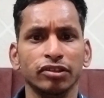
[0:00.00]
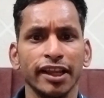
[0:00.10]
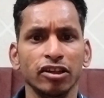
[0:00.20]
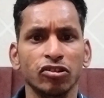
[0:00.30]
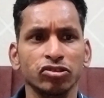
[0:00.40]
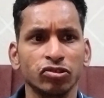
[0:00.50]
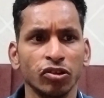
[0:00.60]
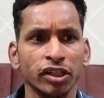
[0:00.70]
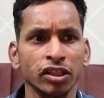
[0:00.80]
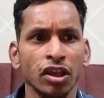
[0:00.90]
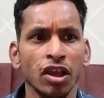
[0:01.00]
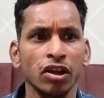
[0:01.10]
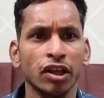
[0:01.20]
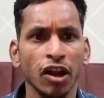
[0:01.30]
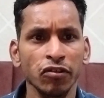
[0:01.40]
tell through stories,
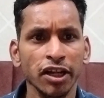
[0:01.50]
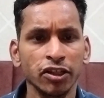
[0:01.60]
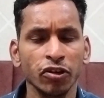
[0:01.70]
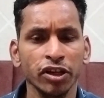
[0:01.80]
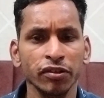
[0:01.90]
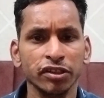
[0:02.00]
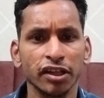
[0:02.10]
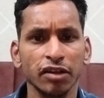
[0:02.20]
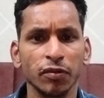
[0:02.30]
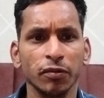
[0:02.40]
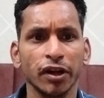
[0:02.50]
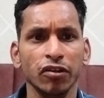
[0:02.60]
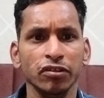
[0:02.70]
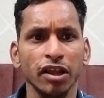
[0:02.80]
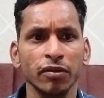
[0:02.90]
grounded theory, we start from
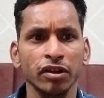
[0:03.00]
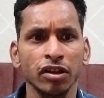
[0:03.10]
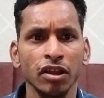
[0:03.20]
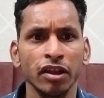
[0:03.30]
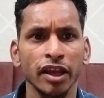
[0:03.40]
ground level,